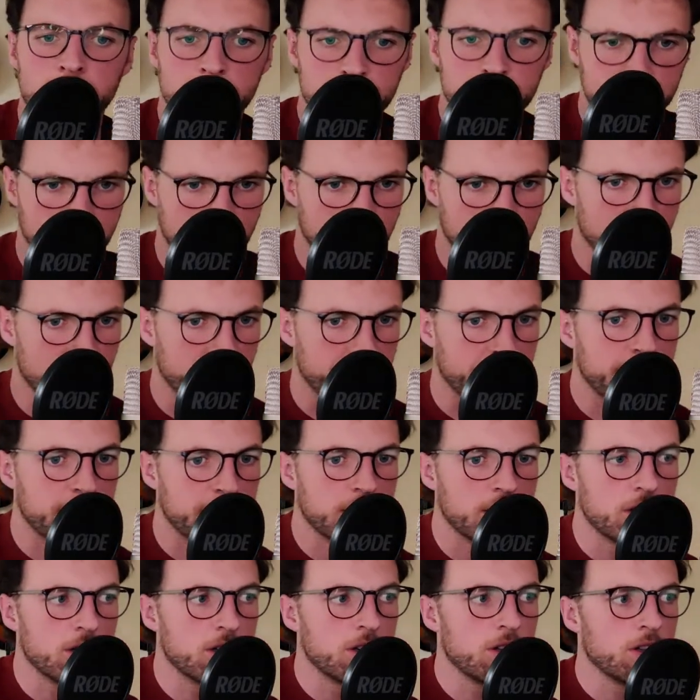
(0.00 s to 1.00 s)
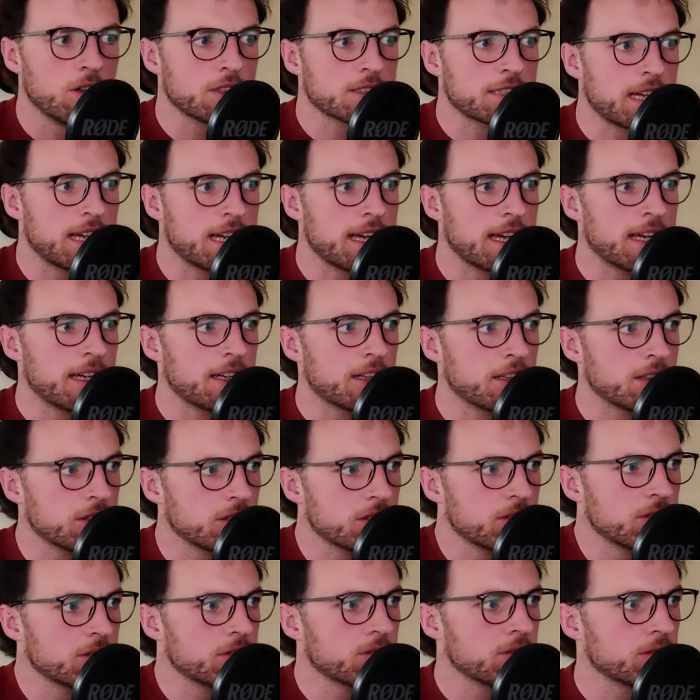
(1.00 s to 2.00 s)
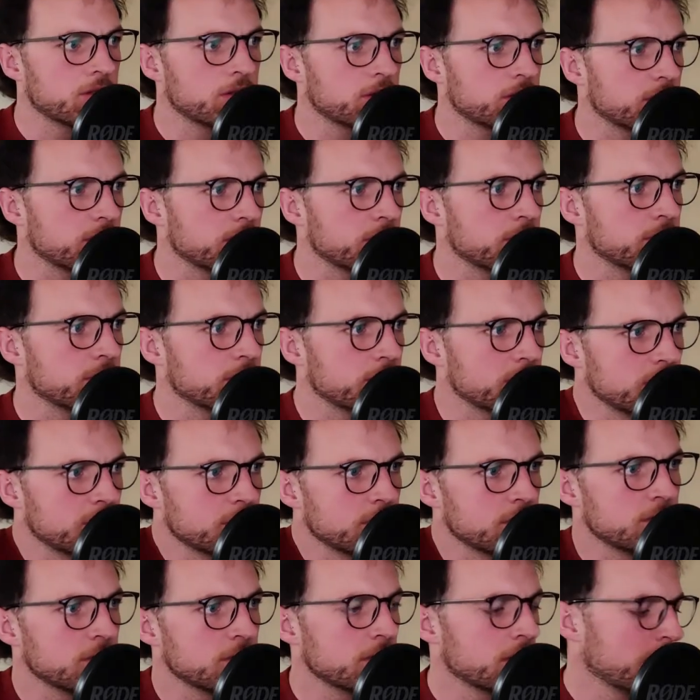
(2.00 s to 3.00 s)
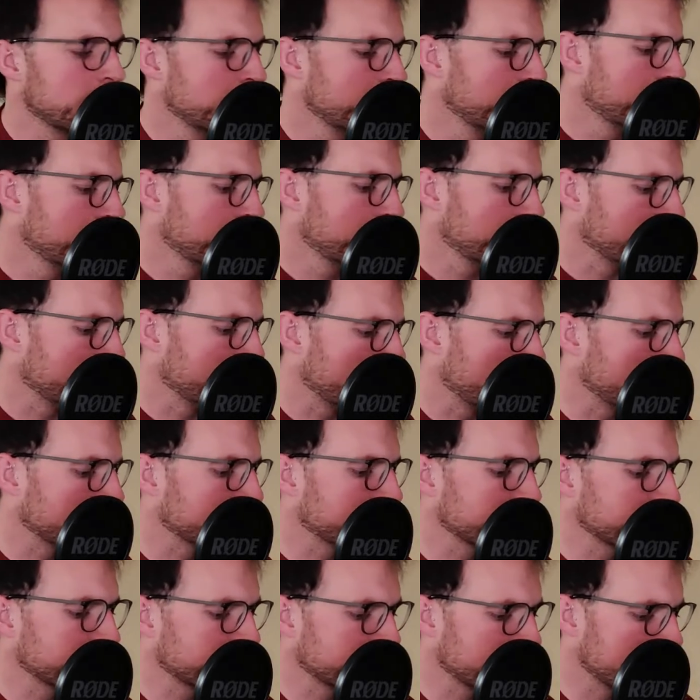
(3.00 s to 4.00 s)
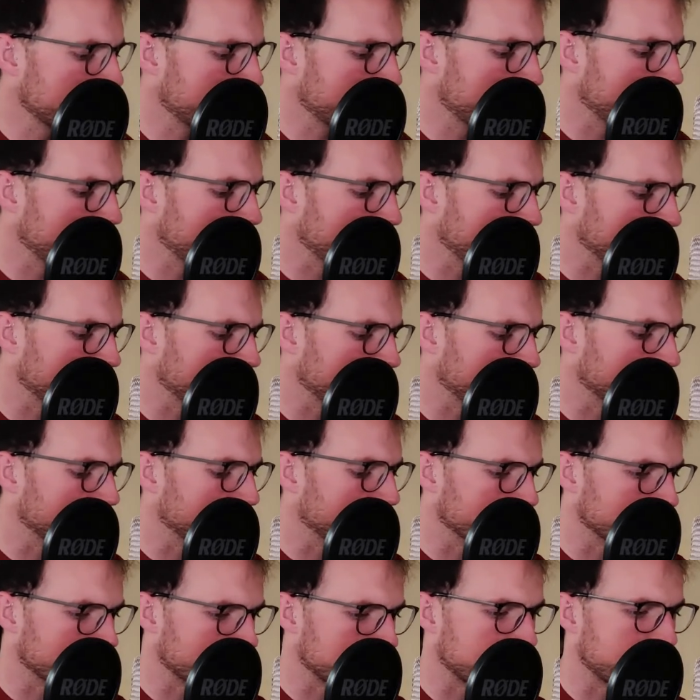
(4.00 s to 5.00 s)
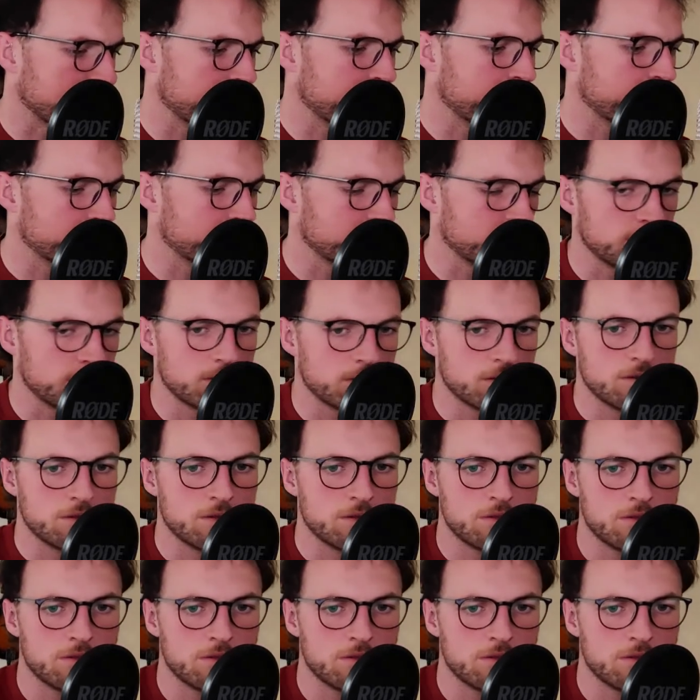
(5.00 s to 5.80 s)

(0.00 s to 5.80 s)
Dirty old town was a dirty old town.